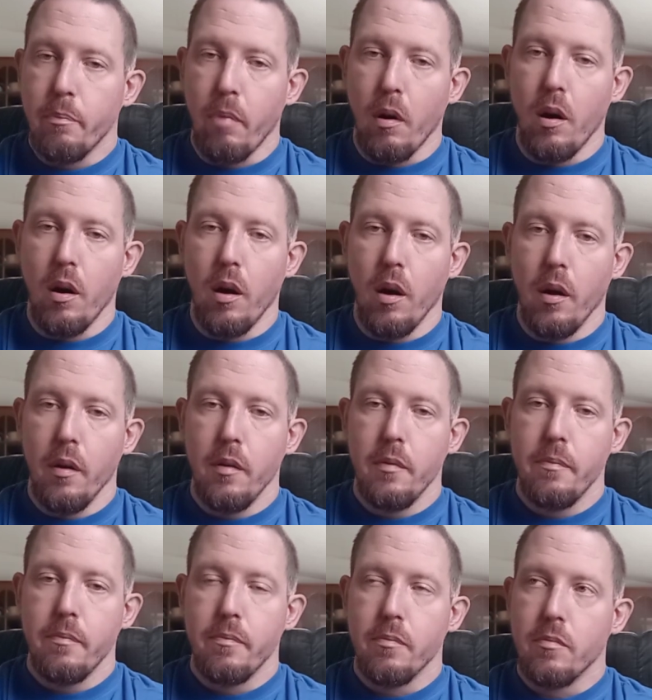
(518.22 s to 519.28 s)
But
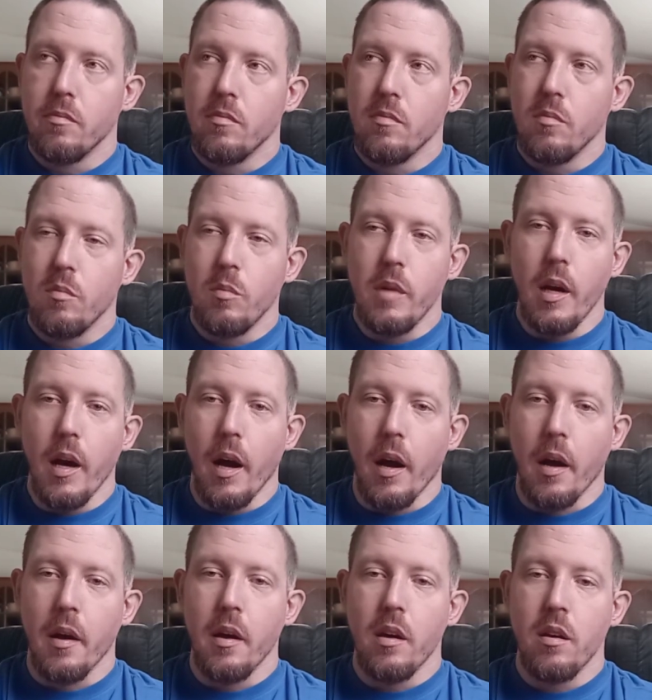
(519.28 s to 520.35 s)

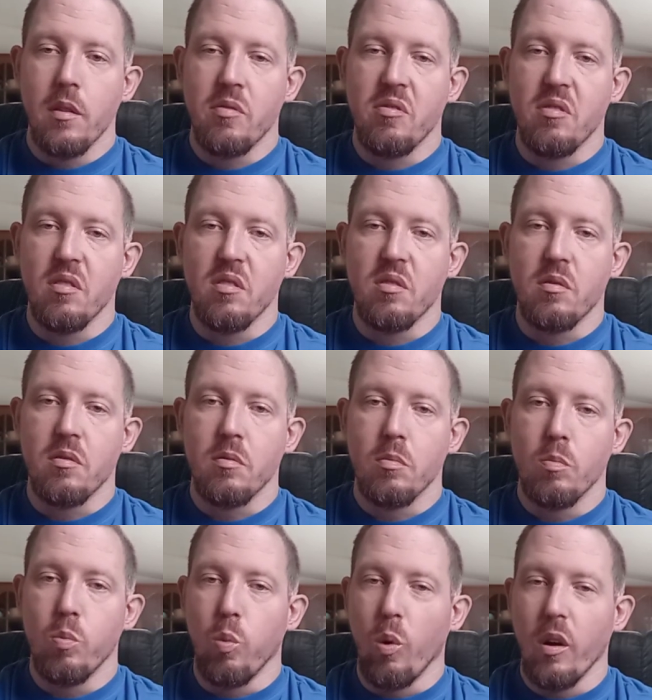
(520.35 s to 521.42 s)
yeah, it's just
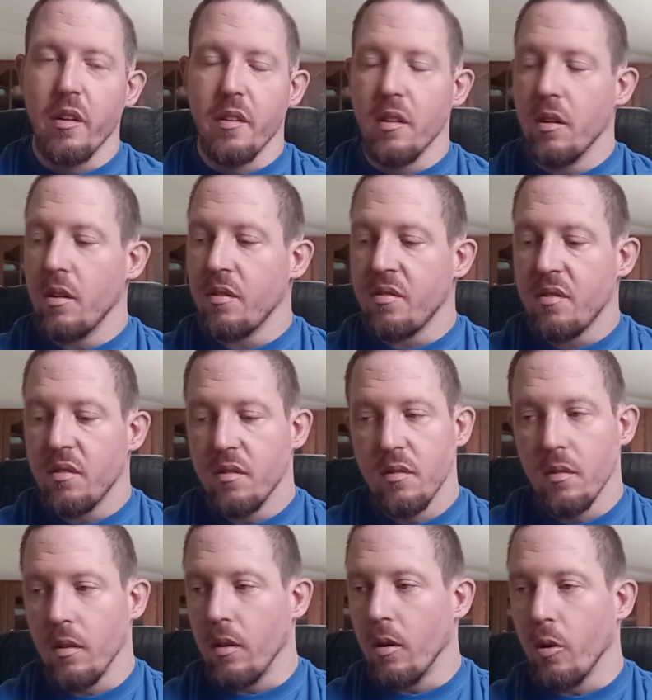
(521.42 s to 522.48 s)
what it is.
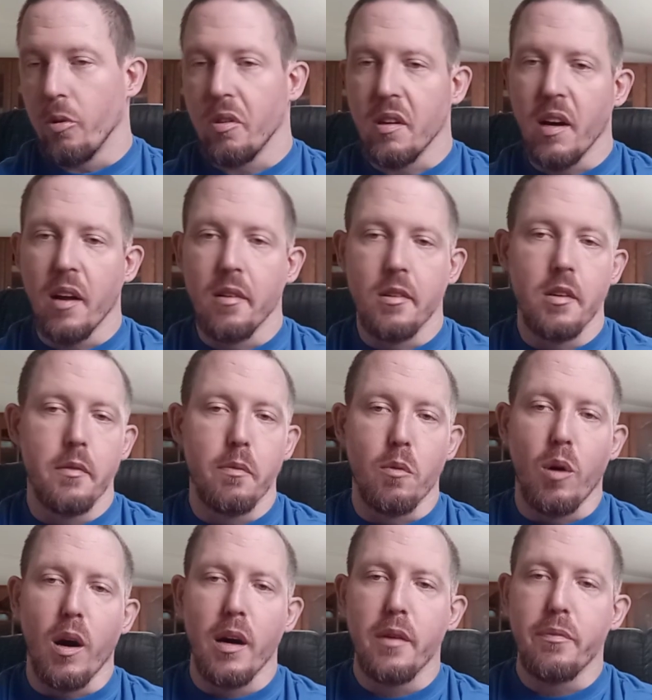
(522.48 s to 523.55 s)
You know, you gotta live
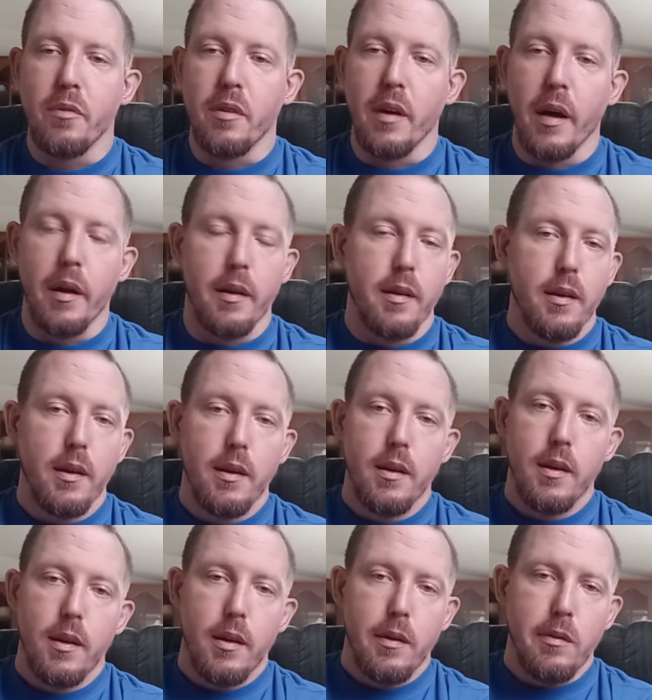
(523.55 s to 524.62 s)
life, you gotta
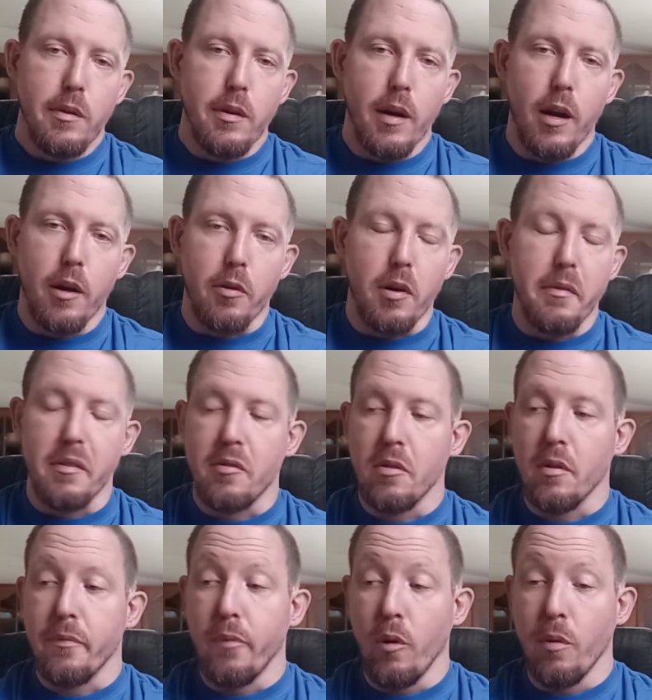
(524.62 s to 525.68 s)
live it
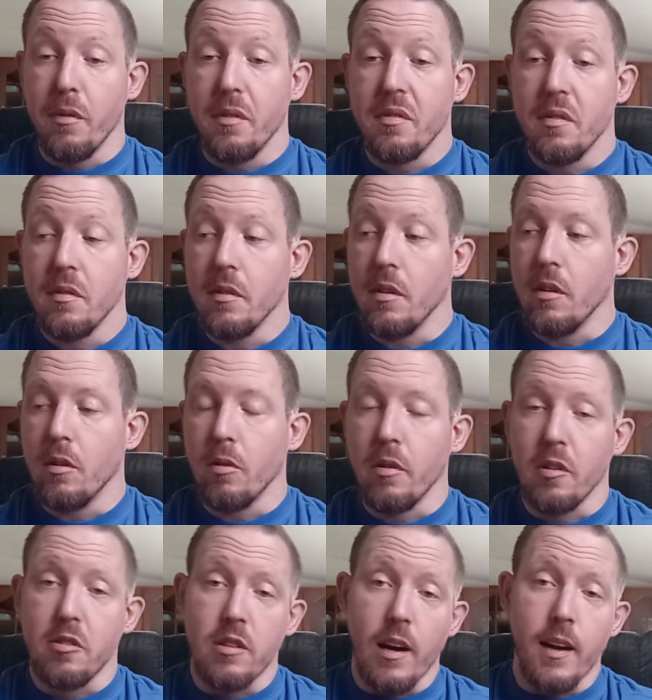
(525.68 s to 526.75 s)
to the fullest, you know,
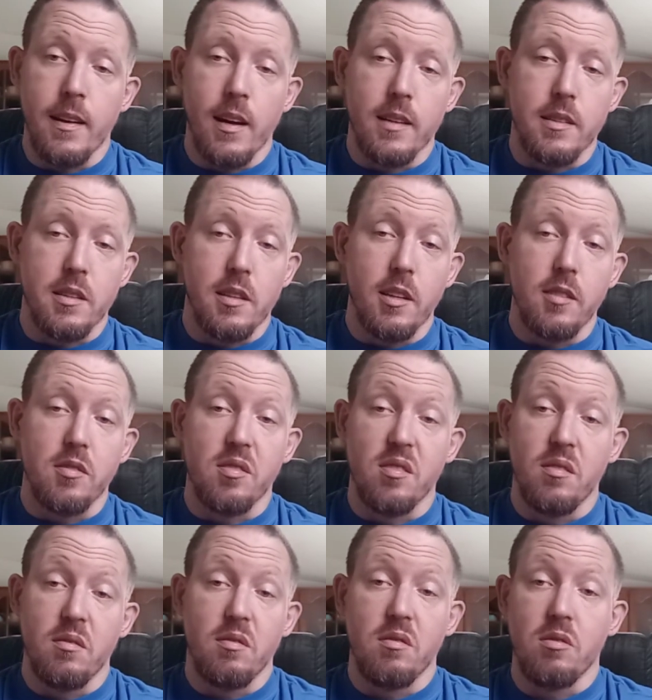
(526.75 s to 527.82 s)
and try not to think
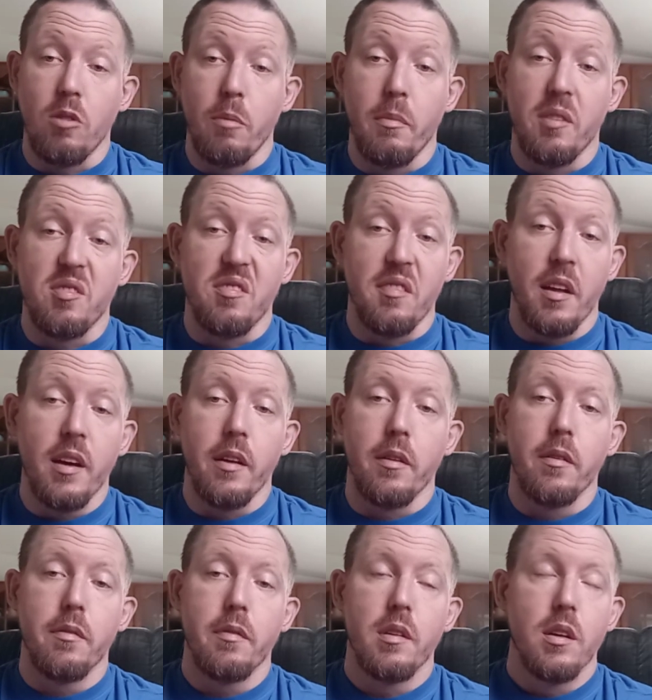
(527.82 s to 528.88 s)
so much negative.